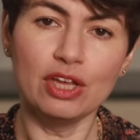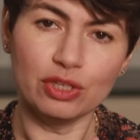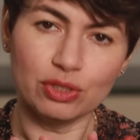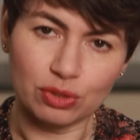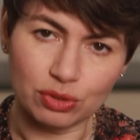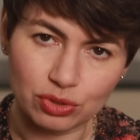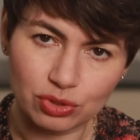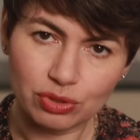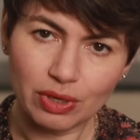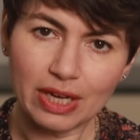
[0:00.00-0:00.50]

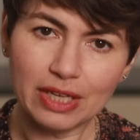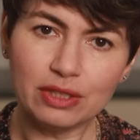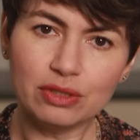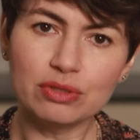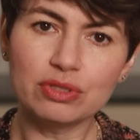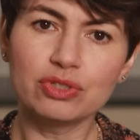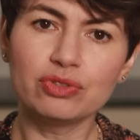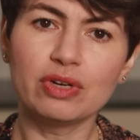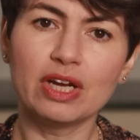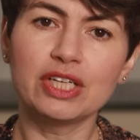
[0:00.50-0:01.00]
You try
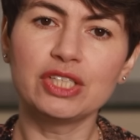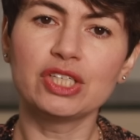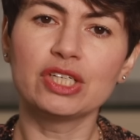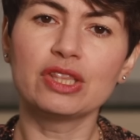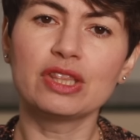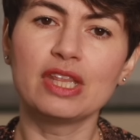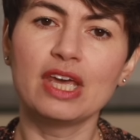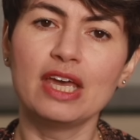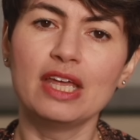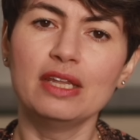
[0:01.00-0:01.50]
to stretch
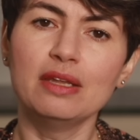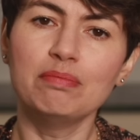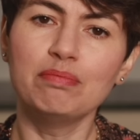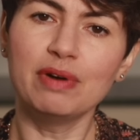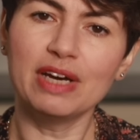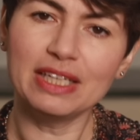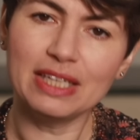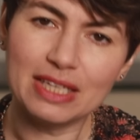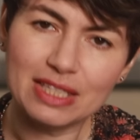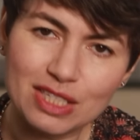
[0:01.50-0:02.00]
it thin,
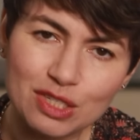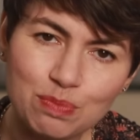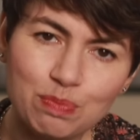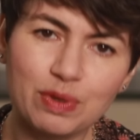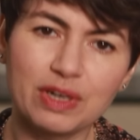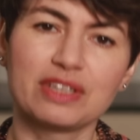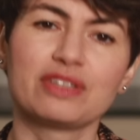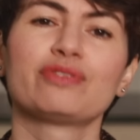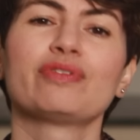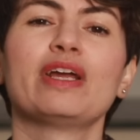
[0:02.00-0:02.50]
but it
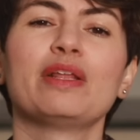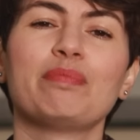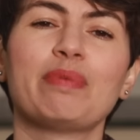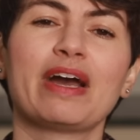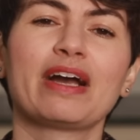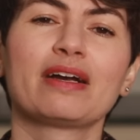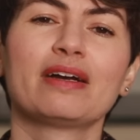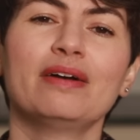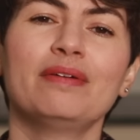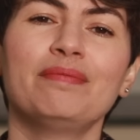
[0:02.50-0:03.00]
springs right
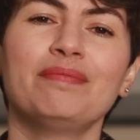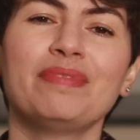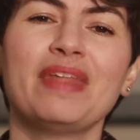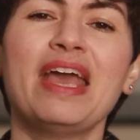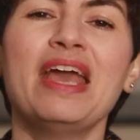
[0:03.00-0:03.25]
back.